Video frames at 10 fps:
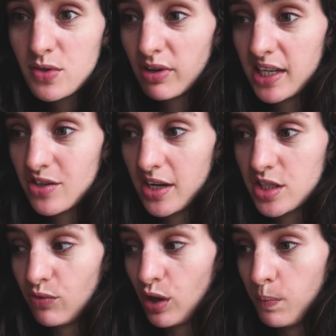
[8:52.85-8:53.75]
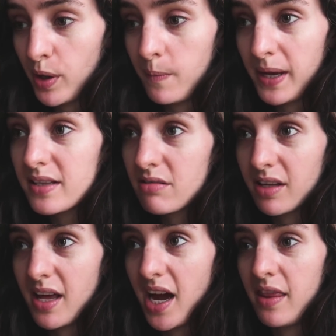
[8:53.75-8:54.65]
It's really strange. If you put a pizza
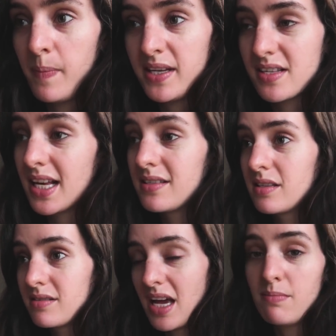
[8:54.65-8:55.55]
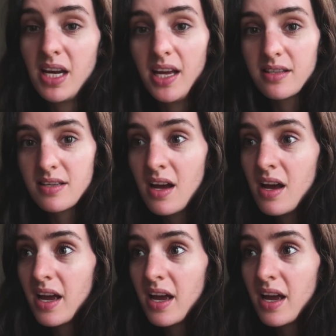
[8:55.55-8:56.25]
in there and the pizza says 10 minutes,